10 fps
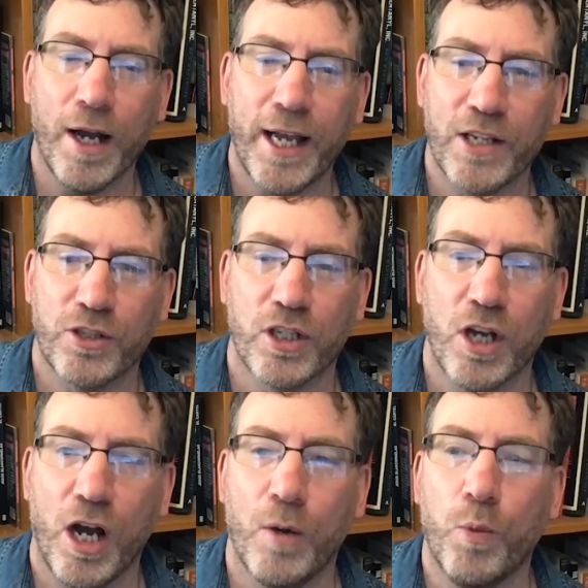case, a
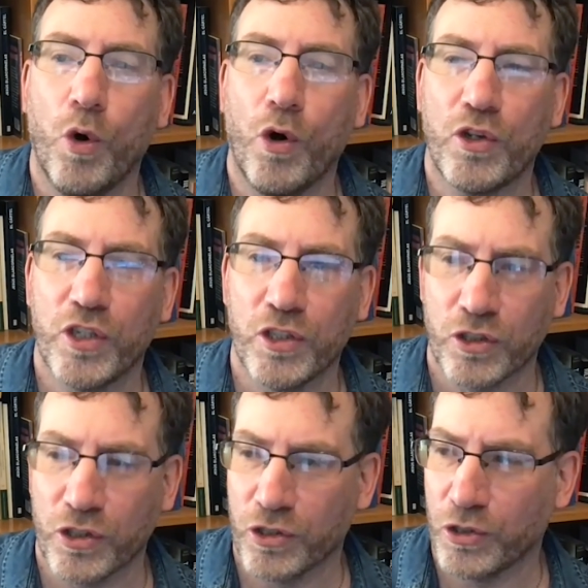guy walks into
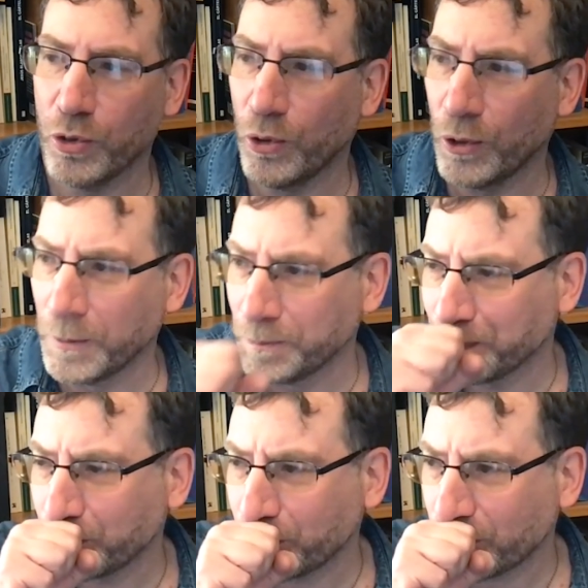the store
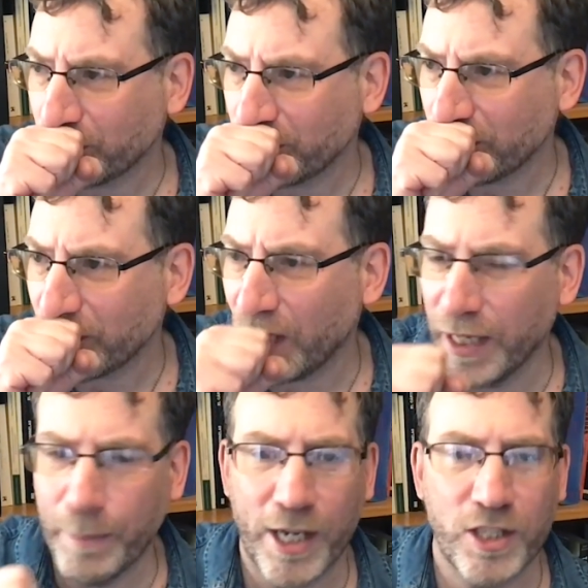and he
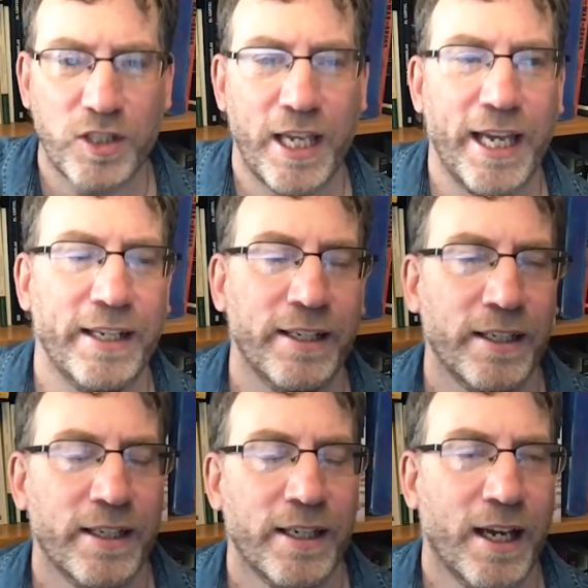buys 10
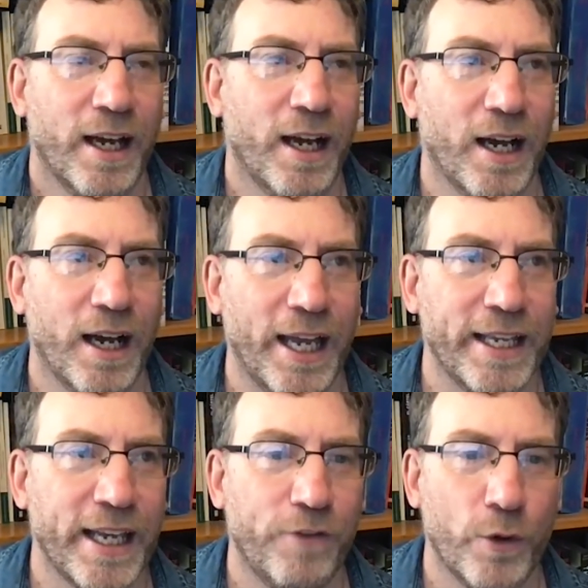
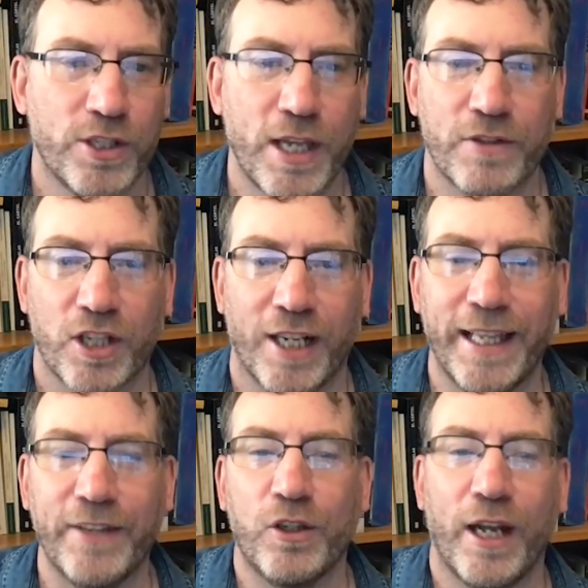AK-47s,
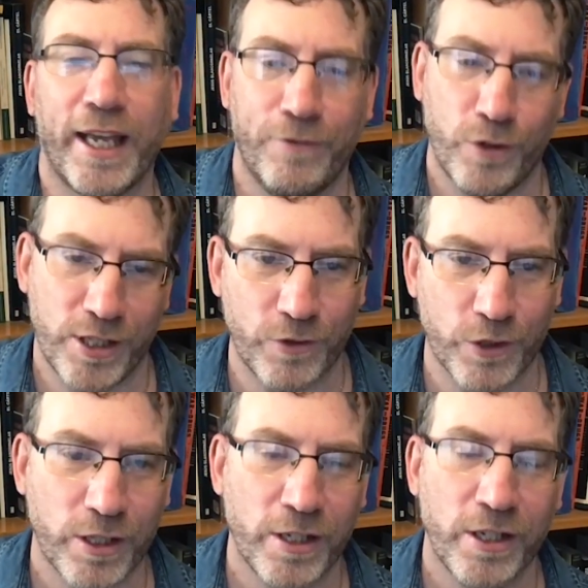identical
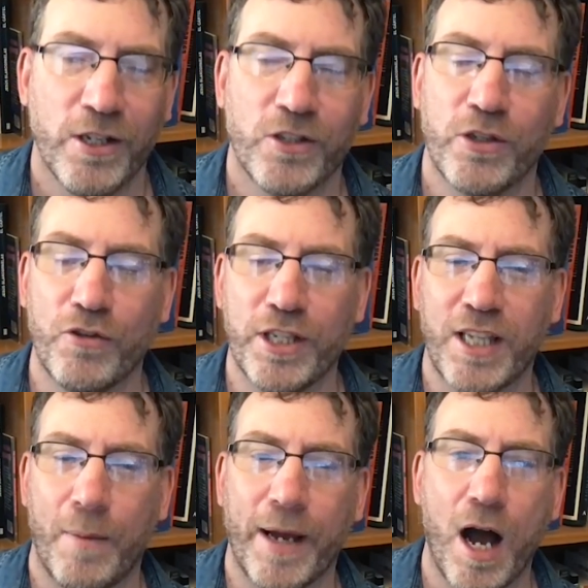AK-47s. So there's obviously
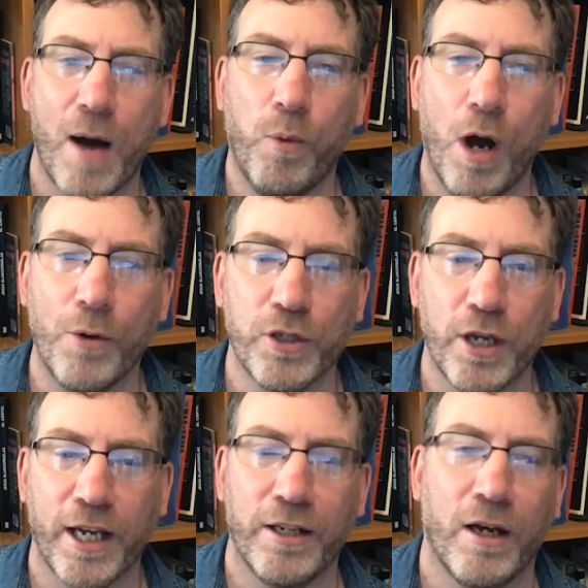something up. Why would you go,
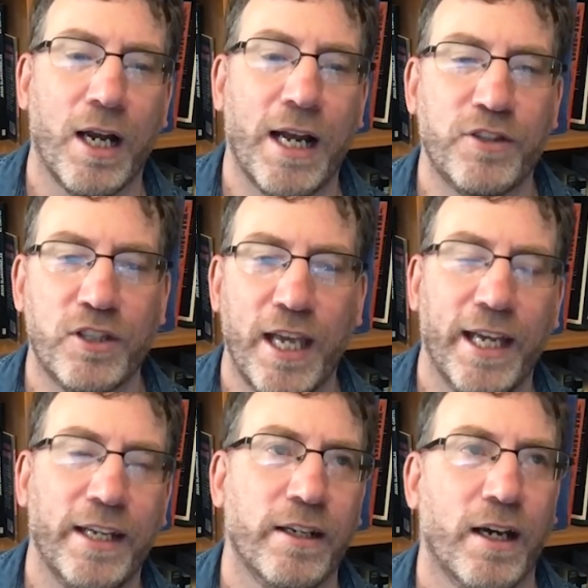no, I'll have
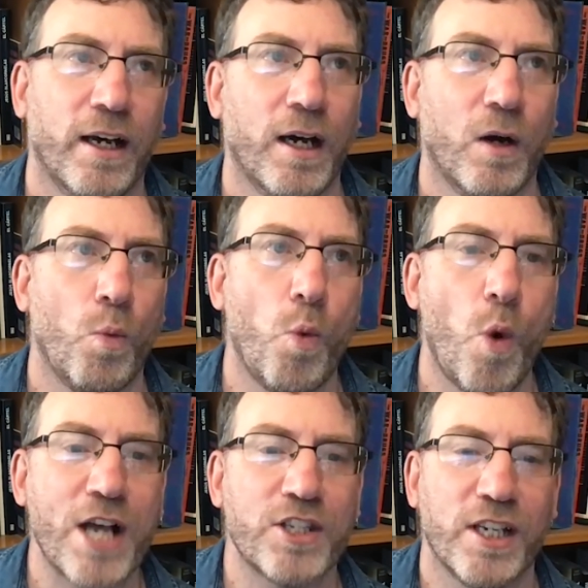10
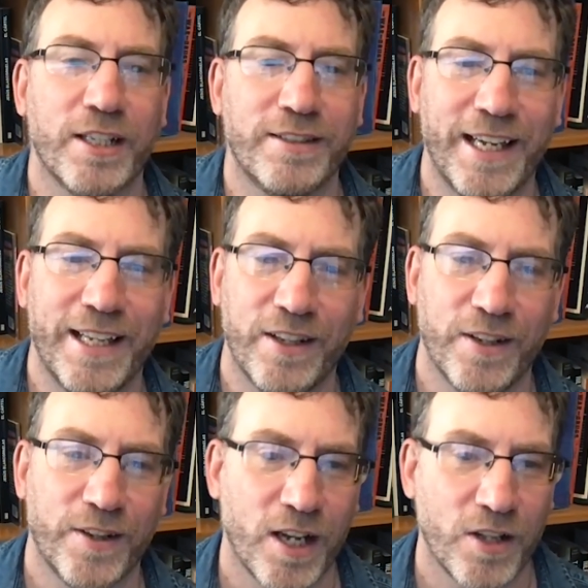Waza
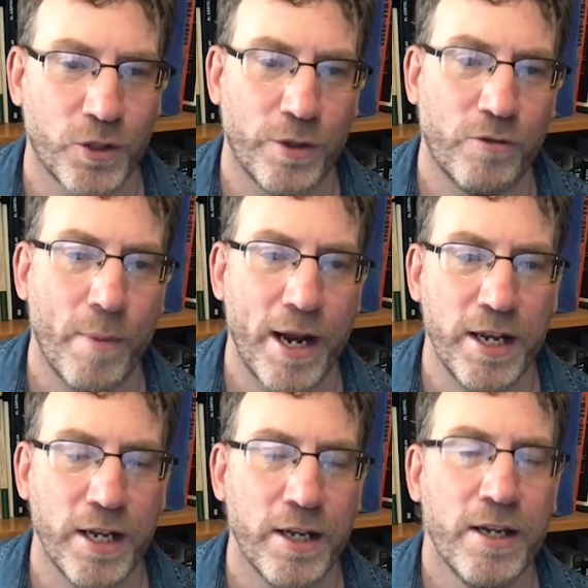10, the guns called the
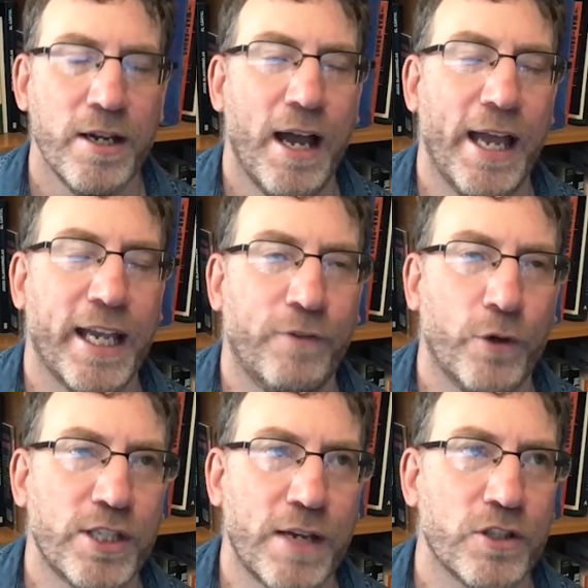Romanian
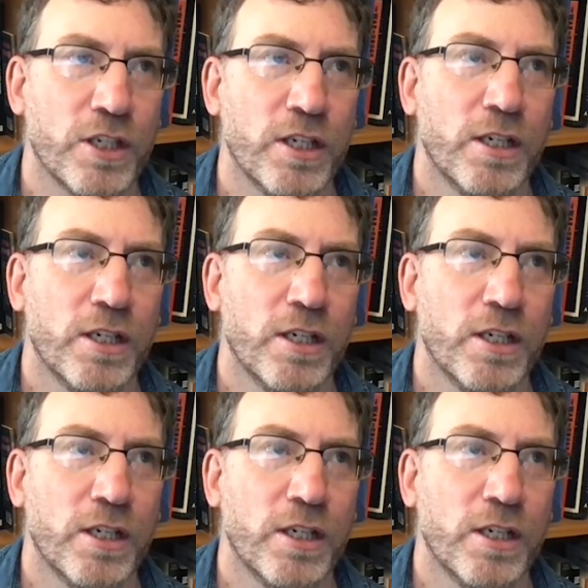AK-47s.